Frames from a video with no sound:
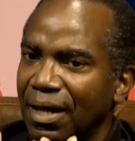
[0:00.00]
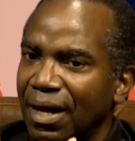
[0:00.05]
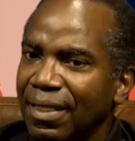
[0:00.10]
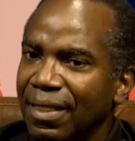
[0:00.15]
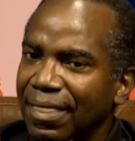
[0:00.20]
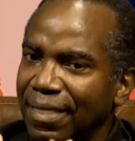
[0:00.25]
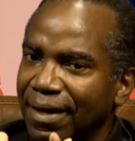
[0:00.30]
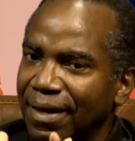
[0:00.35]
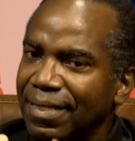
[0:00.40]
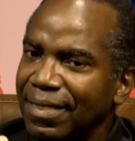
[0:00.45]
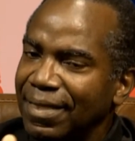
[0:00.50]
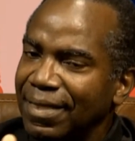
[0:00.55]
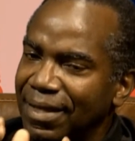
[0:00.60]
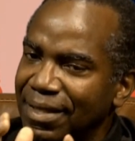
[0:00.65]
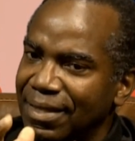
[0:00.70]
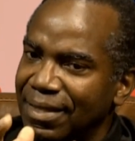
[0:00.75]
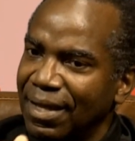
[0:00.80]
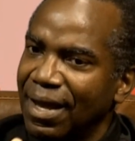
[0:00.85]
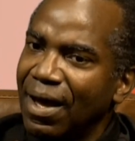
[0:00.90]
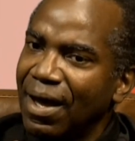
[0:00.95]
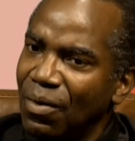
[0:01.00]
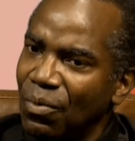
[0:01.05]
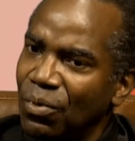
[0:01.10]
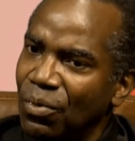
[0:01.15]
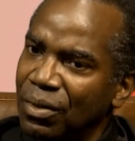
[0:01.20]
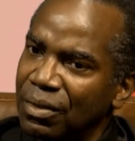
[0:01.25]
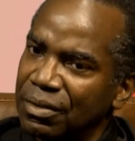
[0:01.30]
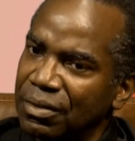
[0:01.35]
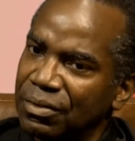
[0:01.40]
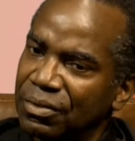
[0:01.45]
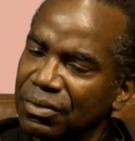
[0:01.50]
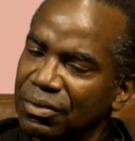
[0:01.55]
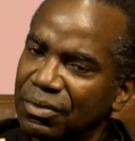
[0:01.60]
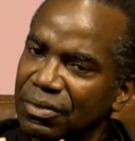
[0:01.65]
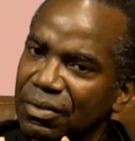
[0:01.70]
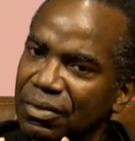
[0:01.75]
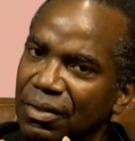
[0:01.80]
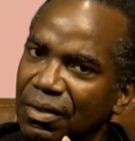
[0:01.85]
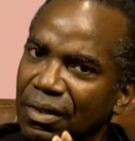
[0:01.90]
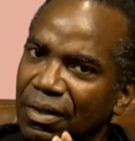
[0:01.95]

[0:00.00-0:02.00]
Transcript: I think that was